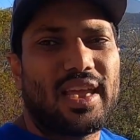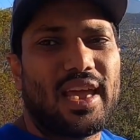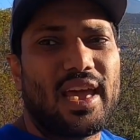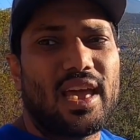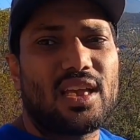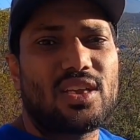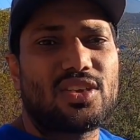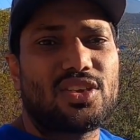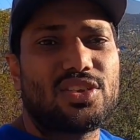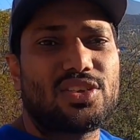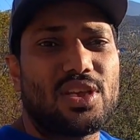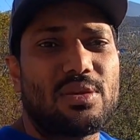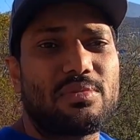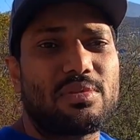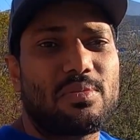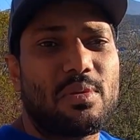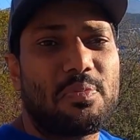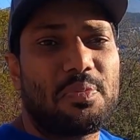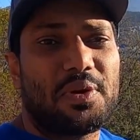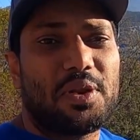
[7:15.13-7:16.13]
yeah, she seems
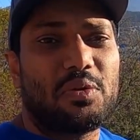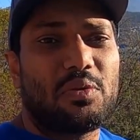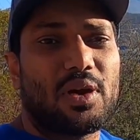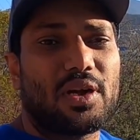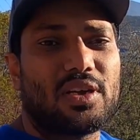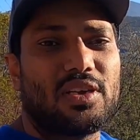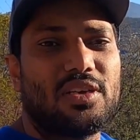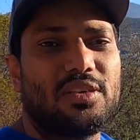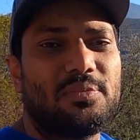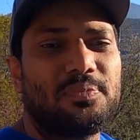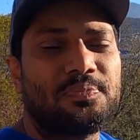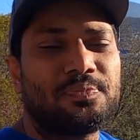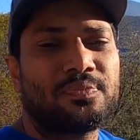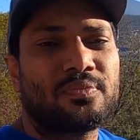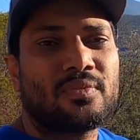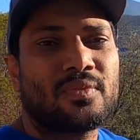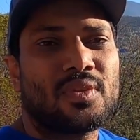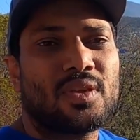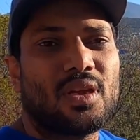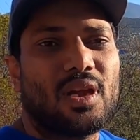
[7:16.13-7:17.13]
to be pretty rugged.
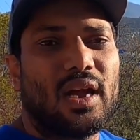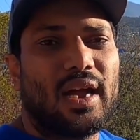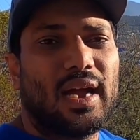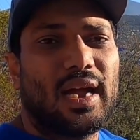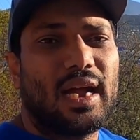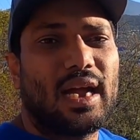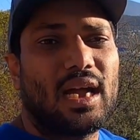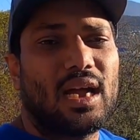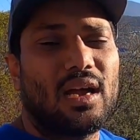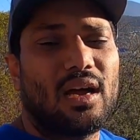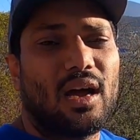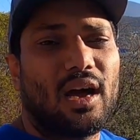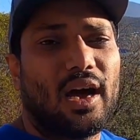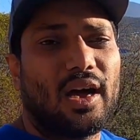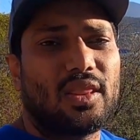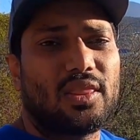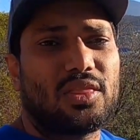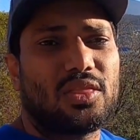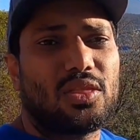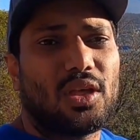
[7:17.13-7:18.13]

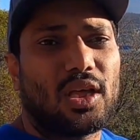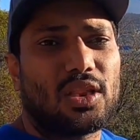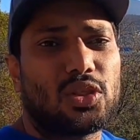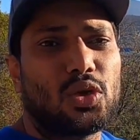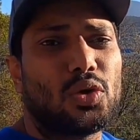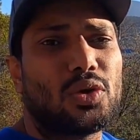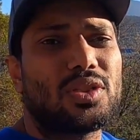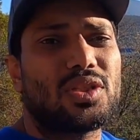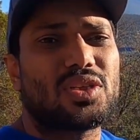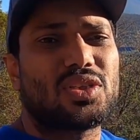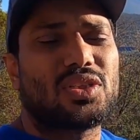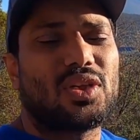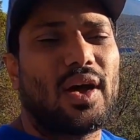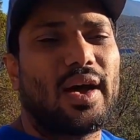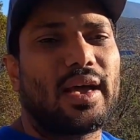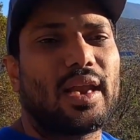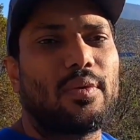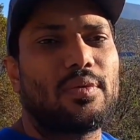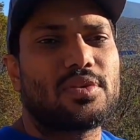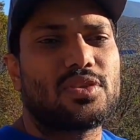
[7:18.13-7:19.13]
I thought at the
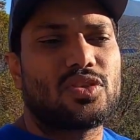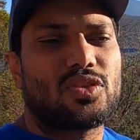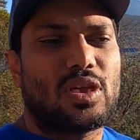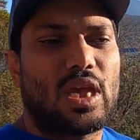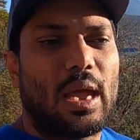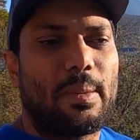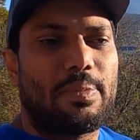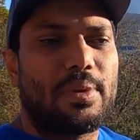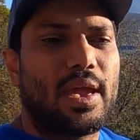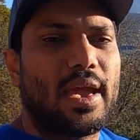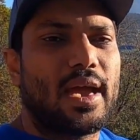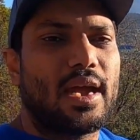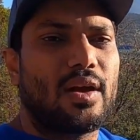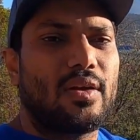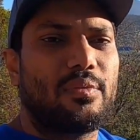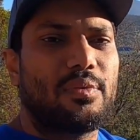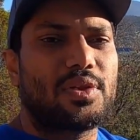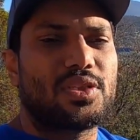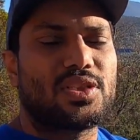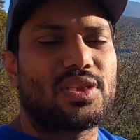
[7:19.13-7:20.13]
start I wasn't too happy how
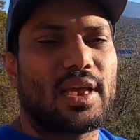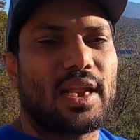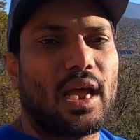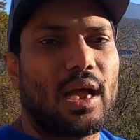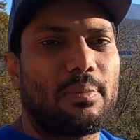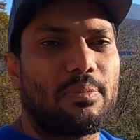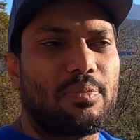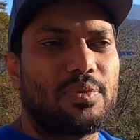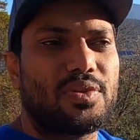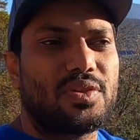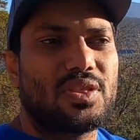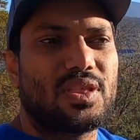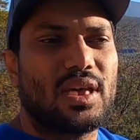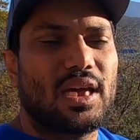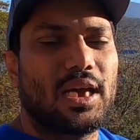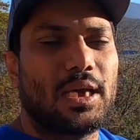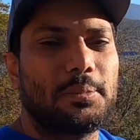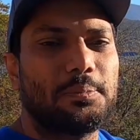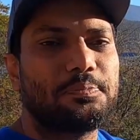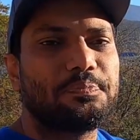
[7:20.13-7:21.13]
it was set up with
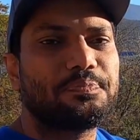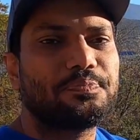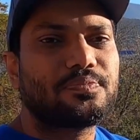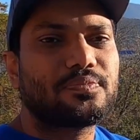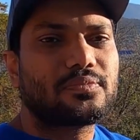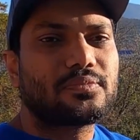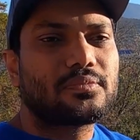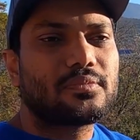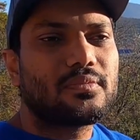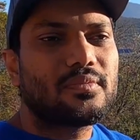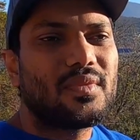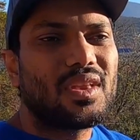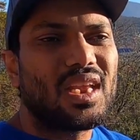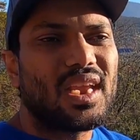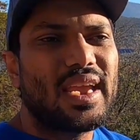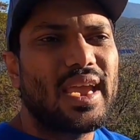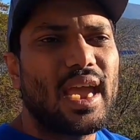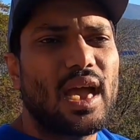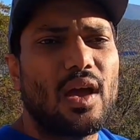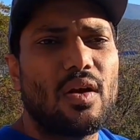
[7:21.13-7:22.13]

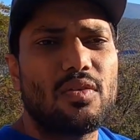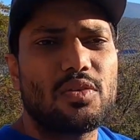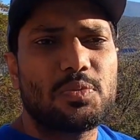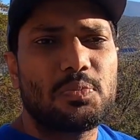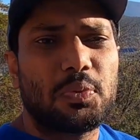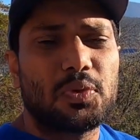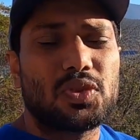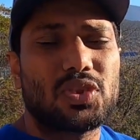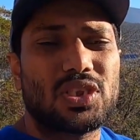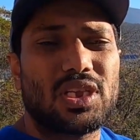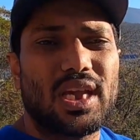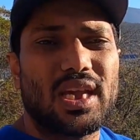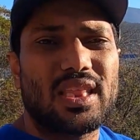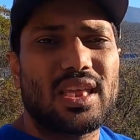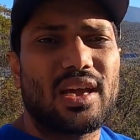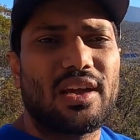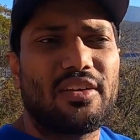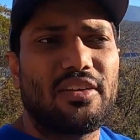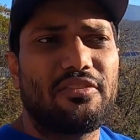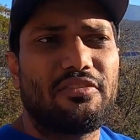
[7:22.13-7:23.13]
how it was put
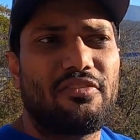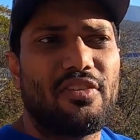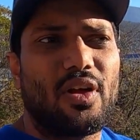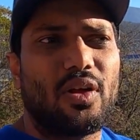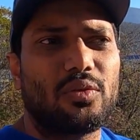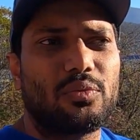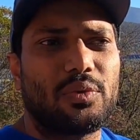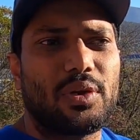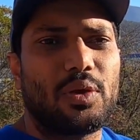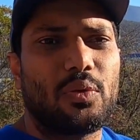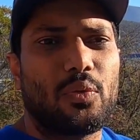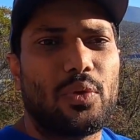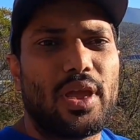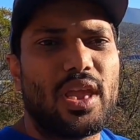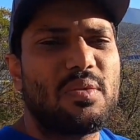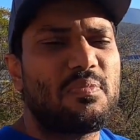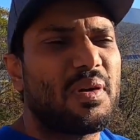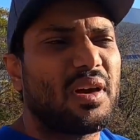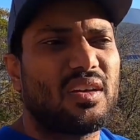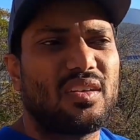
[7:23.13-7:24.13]
together. It felt really
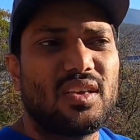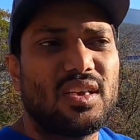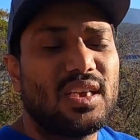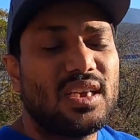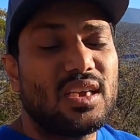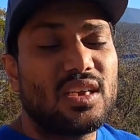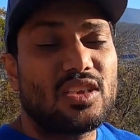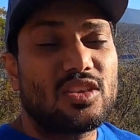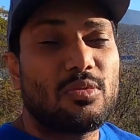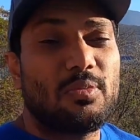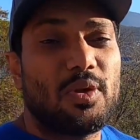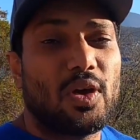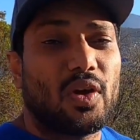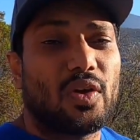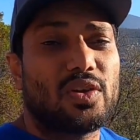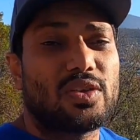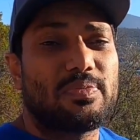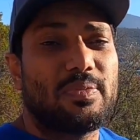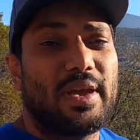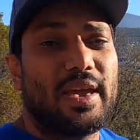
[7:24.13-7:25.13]
weak, but to be
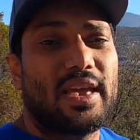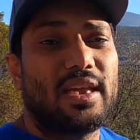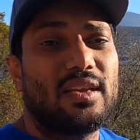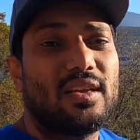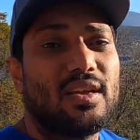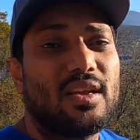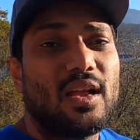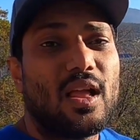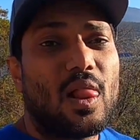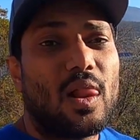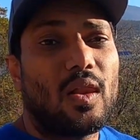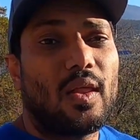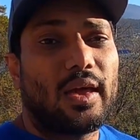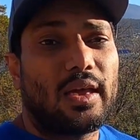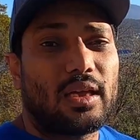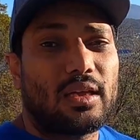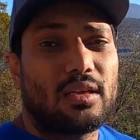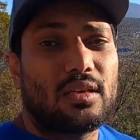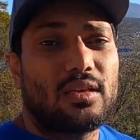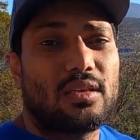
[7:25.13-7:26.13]
honest, man, like